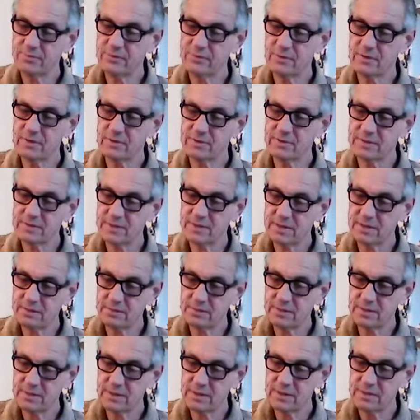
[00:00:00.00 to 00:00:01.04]

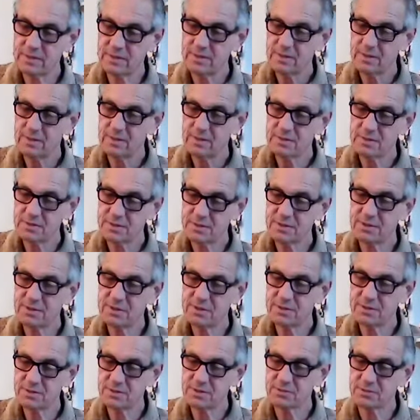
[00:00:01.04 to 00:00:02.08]
voluntarily
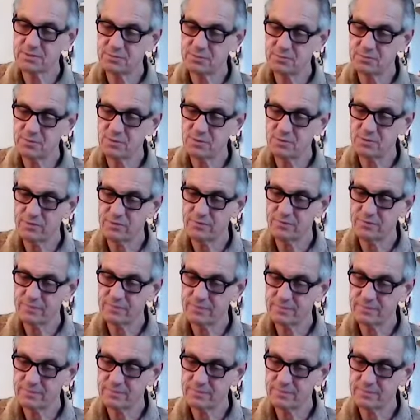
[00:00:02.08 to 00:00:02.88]
ceases to move.